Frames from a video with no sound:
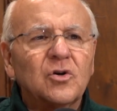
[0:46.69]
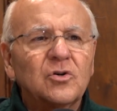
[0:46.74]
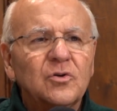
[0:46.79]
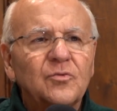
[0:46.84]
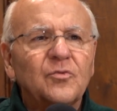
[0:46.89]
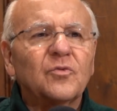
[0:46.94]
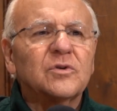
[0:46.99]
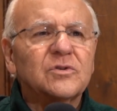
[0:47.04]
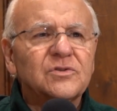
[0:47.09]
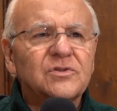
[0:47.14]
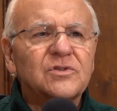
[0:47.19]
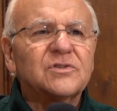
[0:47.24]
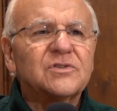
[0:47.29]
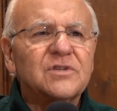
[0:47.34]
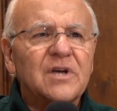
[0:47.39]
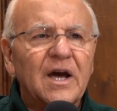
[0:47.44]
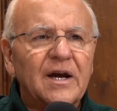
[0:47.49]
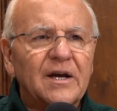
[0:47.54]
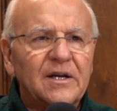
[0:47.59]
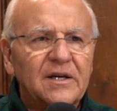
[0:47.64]
good for a
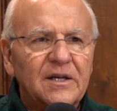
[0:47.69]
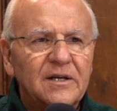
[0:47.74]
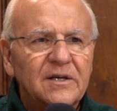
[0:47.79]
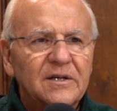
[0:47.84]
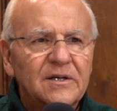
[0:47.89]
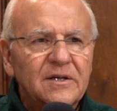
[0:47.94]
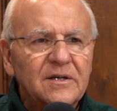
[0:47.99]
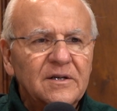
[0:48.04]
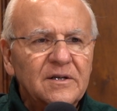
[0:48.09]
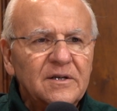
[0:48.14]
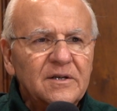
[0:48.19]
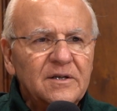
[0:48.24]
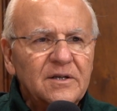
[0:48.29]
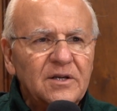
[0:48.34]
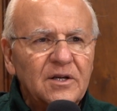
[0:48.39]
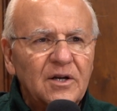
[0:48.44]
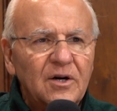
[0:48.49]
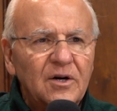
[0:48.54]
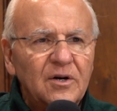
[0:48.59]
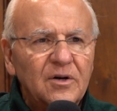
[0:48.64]
society,
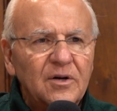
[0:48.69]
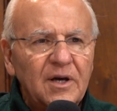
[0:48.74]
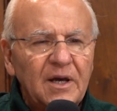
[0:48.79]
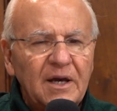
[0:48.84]
you know?